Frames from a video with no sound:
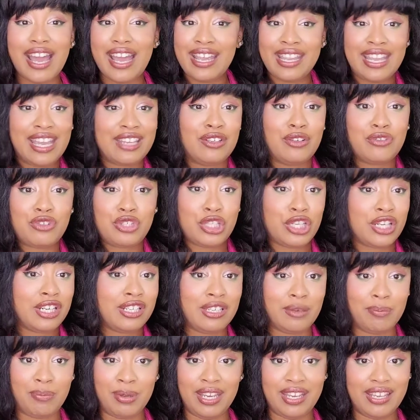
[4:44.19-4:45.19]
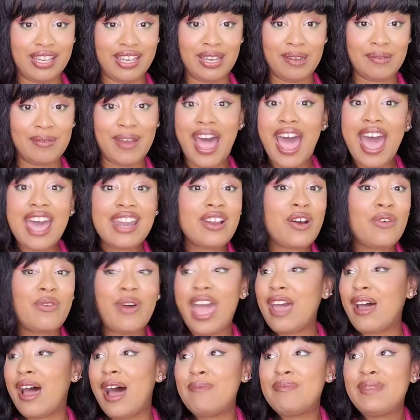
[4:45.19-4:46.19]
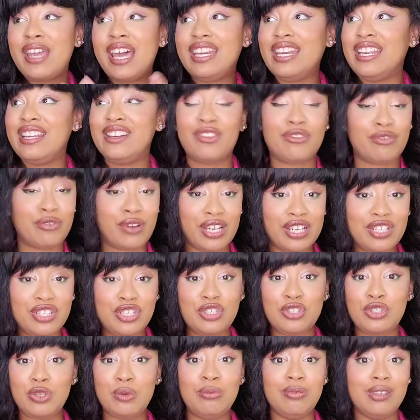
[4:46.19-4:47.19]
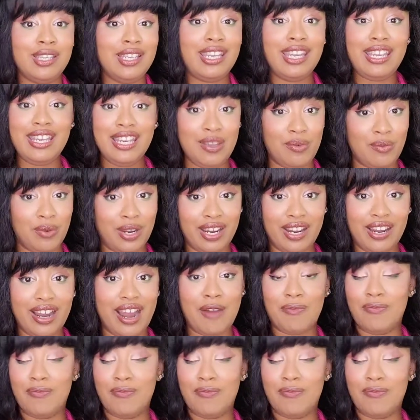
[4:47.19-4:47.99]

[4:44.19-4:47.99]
I ain't got no cheering to pick up. I'm not in a rush to be anywhere.